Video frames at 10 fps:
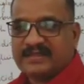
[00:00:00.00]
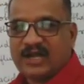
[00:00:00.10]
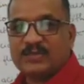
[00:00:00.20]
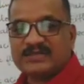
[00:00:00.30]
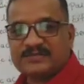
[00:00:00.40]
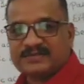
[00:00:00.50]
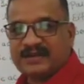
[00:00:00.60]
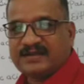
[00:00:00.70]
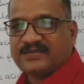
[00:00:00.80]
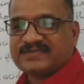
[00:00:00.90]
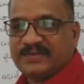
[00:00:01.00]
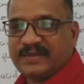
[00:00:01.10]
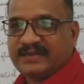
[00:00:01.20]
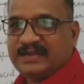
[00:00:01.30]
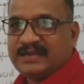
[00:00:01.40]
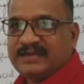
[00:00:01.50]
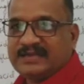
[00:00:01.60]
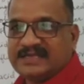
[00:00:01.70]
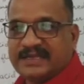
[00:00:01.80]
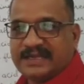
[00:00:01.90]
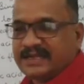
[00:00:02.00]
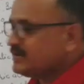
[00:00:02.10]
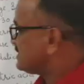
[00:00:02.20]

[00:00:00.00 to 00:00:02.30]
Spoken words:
How much percent of semen does it include?